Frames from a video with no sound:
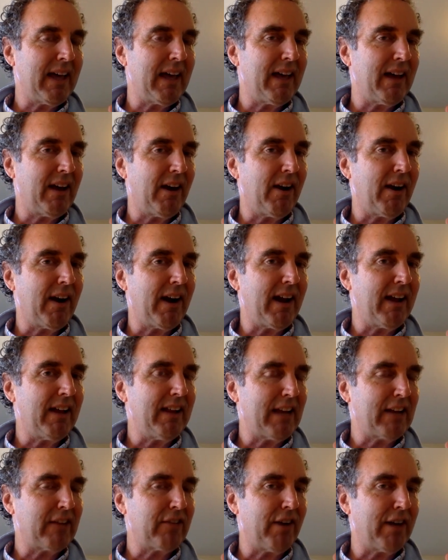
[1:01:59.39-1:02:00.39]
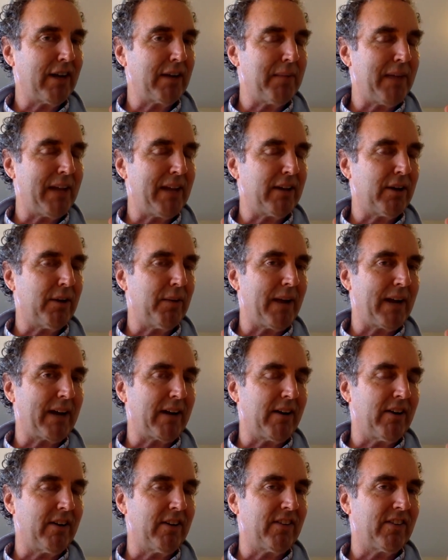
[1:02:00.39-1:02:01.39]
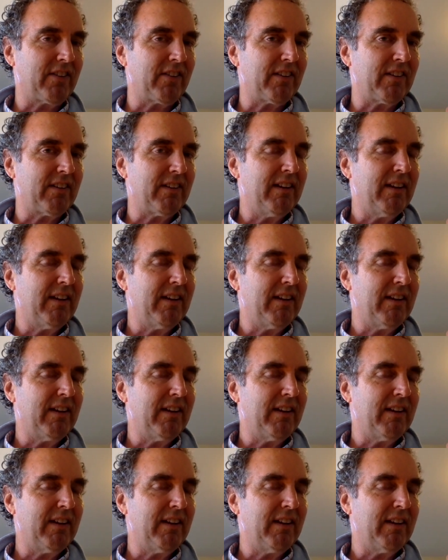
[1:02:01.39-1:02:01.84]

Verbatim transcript: our electronic medical records,